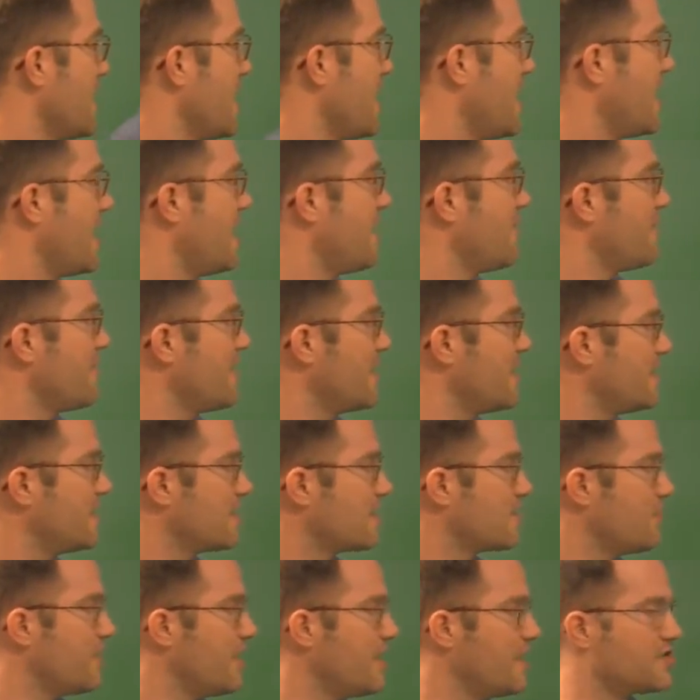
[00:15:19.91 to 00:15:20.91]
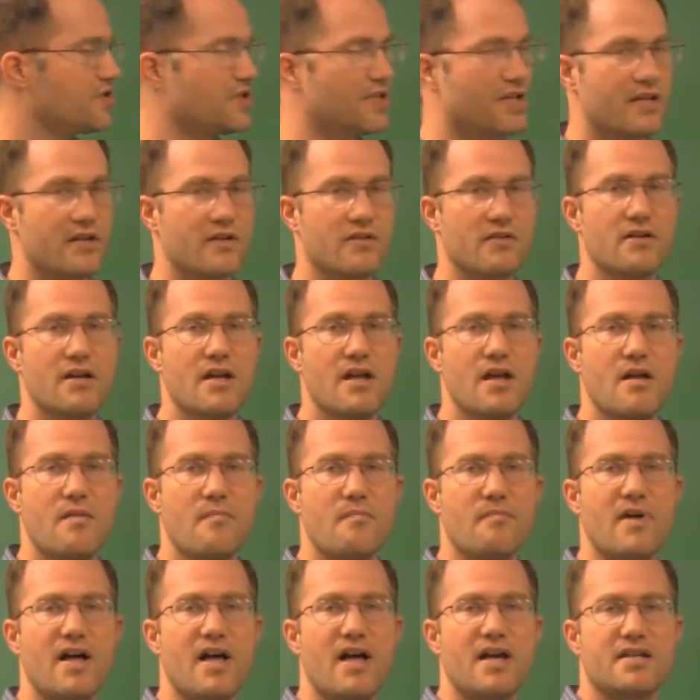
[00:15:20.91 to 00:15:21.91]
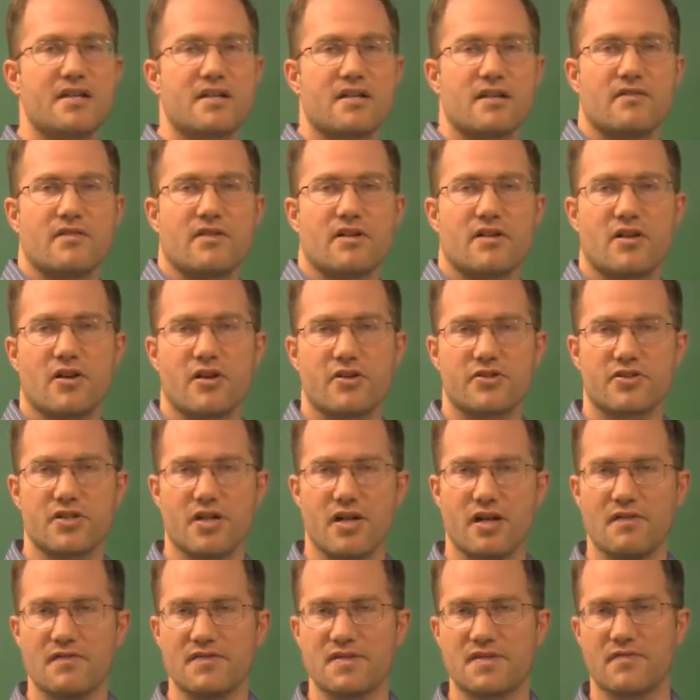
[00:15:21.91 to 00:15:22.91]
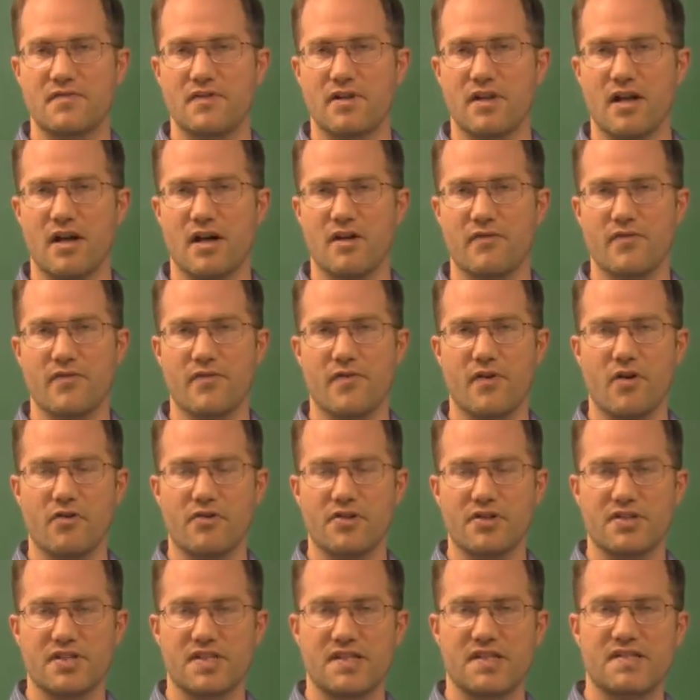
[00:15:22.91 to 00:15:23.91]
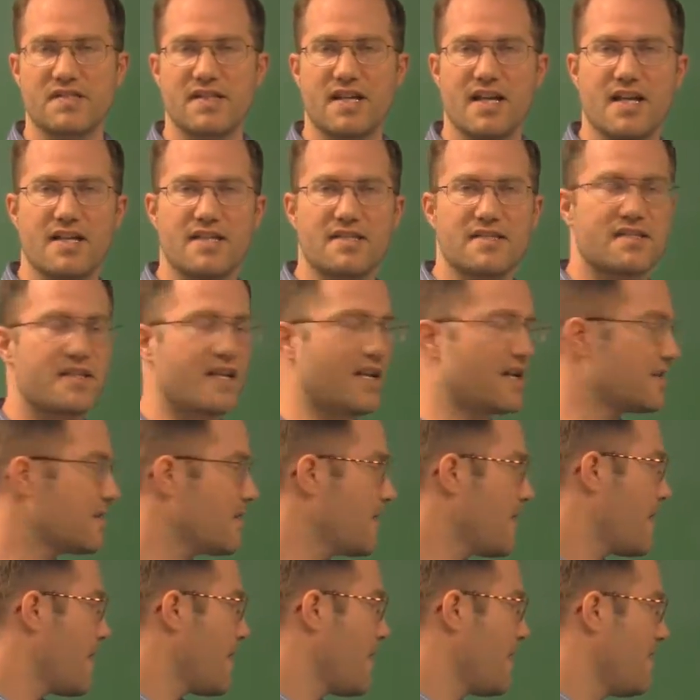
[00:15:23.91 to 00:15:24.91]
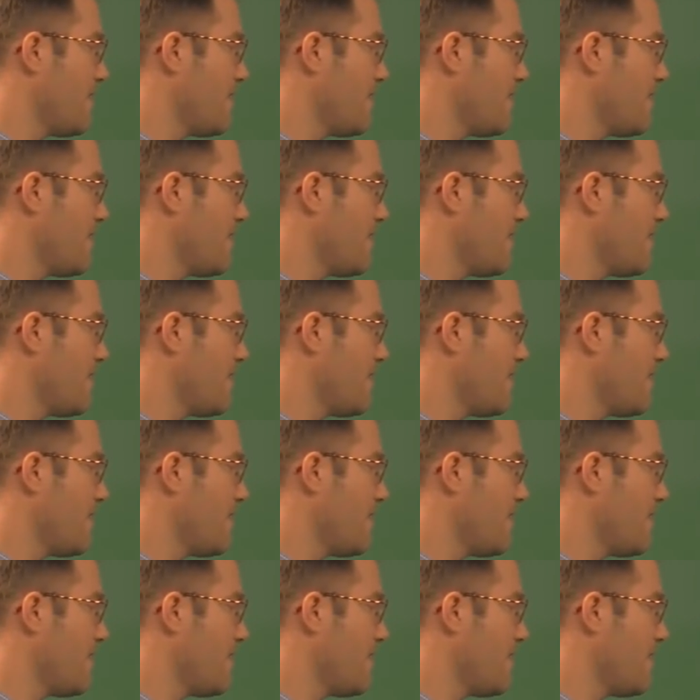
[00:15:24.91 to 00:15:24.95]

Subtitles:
and I've made an equation here, but Kirchoff's law for voltages says that